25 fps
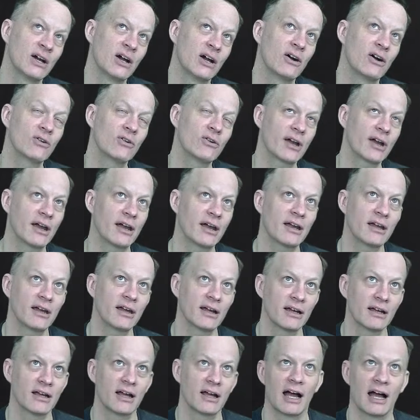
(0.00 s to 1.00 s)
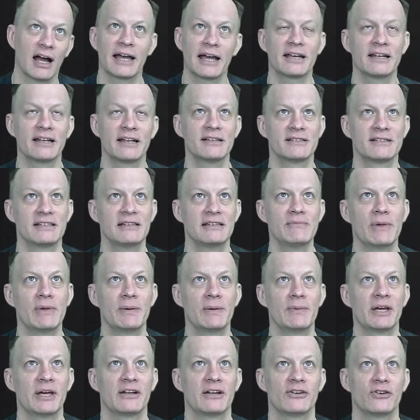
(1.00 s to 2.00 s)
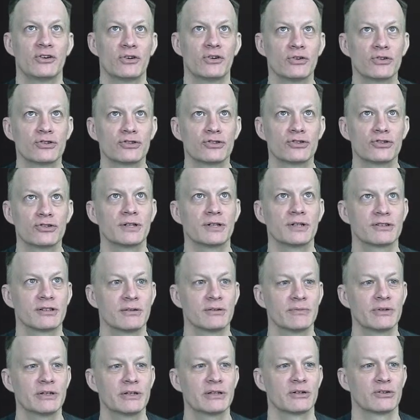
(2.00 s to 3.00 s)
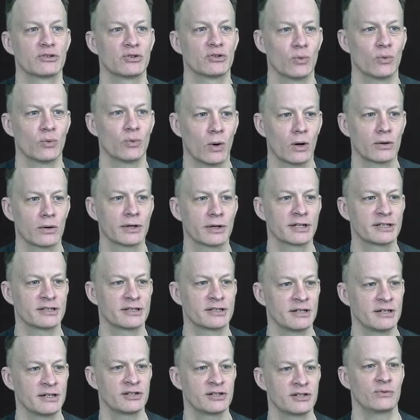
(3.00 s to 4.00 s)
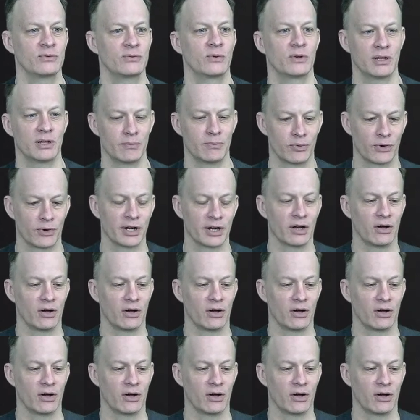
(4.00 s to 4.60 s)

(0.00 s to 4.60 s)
Okay. I can see maybe at a nursery or something, there's a watering station where they bring